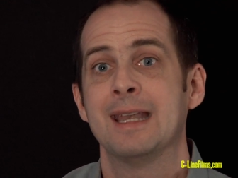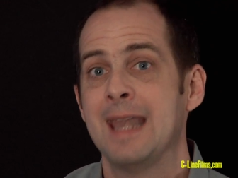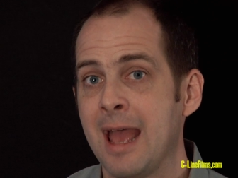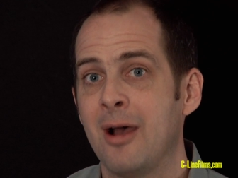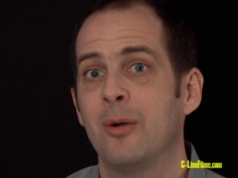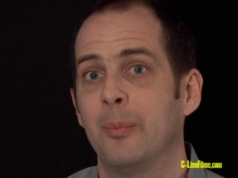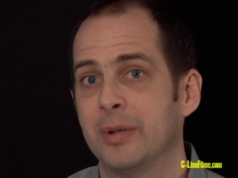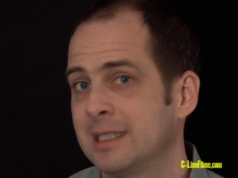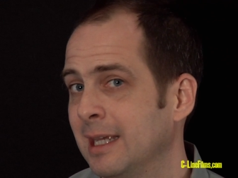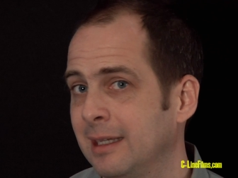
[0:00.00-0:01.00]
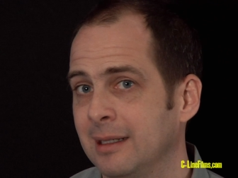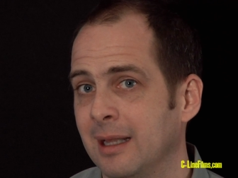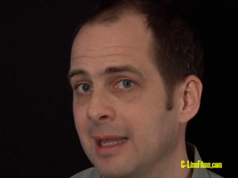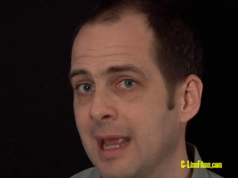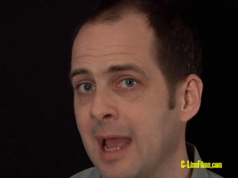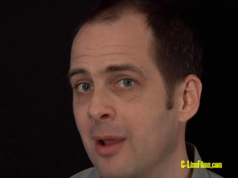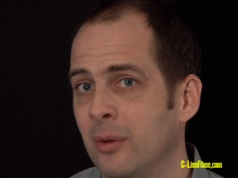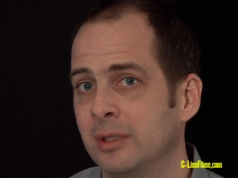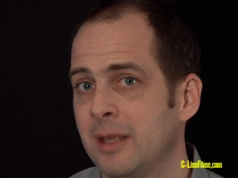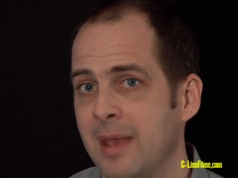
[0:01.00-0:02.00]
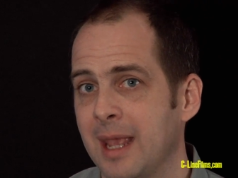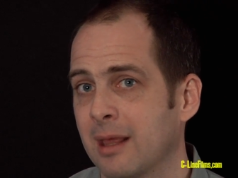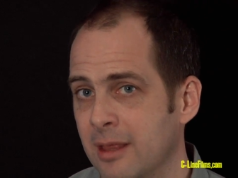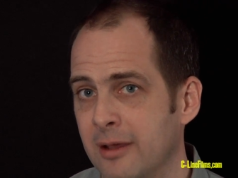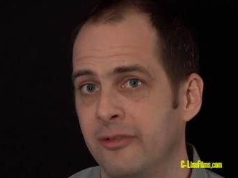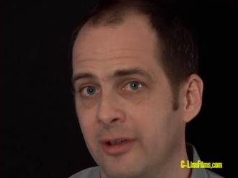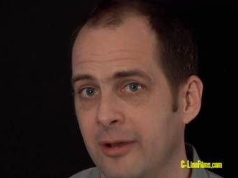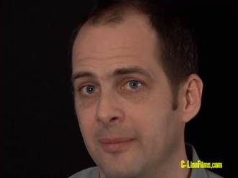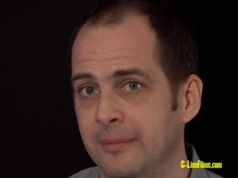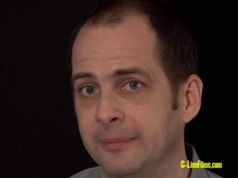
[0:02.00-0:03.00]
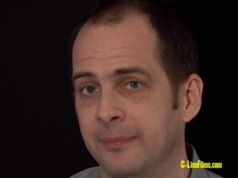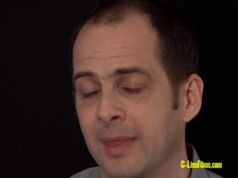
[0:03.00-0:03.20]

Now, particularly, I only make the film